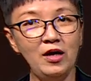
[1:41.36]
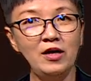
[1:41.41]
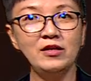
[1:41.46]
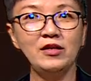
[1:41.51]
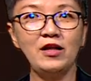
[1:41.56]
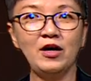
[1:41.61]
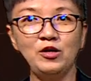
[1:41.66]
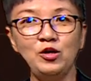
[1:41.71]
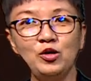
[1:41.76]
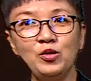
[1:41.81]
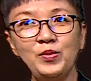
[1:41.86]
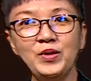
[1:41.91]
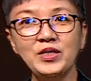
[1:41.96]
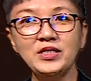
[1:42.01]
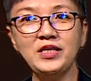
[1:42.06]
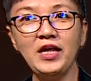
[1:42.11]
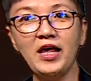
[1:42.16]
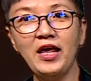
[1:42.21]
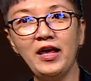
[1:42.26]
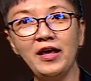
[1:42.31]
Now you'll be
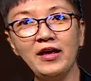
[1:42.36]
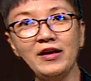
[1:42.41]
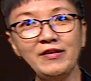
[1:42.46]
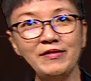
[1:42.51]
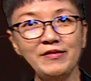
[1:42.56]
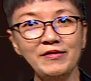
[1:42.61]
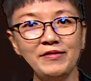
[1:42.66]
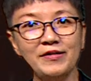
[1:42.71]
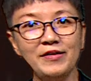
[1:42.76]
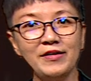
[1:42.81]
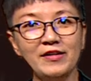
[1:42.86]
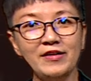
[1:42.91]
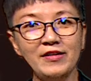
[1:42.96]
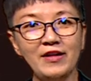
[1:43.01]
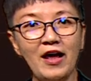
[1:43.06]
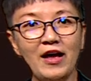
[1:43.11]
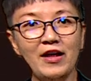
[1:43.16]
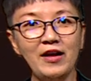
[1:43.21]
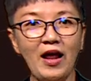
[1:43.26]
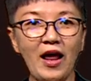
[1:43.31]
saying,
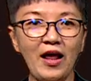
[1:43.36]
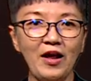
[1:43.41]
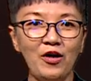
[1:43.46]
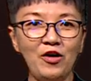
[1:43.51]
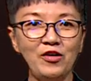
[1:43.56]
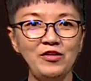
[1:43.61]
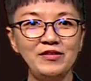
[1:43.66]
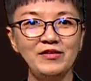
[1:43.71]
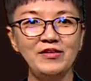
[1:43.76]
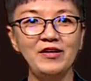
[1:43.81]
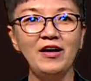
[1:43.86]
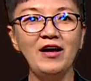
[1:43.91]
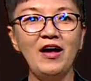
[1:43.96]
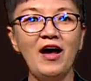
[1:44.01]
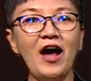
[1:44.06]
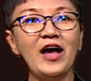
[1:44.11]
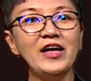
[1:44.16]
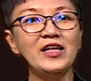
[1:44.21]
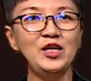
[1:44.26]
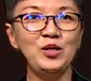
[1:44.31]
let hang on,
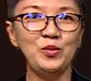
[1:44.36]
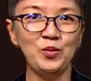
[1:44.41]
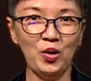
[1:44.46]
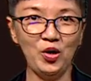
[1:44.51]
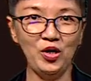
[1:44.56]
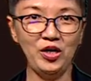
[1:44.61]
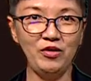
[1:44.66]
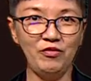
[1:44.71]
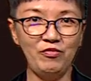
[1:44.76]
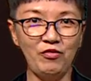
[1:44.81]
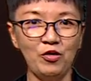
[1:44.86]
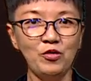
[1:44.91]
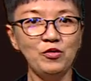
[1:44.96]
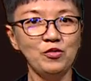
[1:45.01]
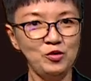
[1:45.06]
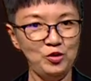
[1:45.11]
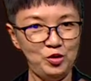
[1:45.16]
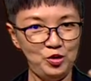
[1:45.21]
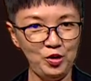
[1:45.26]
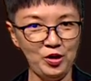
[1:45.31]
I need more info.
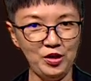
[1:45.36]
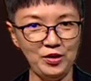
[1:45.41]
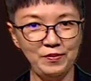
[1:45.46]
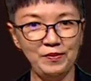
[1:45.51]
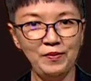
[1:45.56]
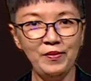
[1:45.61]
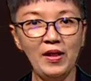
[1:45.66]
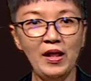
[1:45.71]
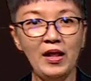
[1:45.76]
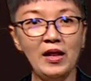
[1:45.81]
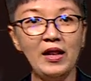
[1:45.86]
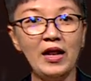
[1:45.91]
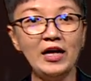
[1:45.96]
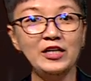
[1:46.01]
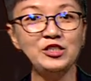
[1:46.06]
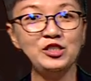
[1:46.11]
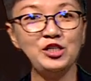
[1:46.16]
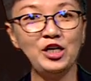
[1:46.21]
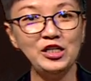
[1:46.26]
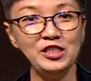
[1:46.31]
Sure,
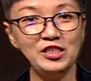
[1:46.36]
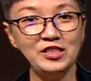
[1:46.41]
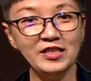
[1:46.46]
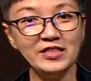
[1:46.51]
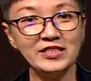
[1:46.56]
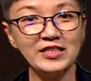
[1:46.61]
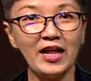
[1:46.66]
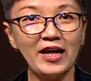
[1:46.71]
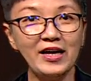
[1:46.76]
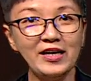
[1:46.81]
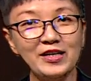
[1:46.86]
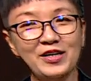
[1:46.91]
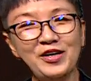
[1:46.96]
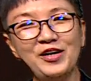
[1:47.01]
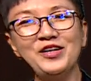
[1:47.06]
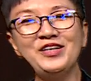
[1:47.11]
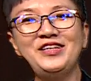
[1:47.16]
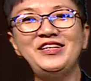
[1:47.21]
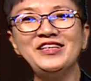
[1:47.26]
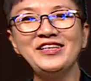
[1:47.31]
let's change the slide
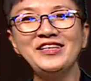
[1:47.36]
because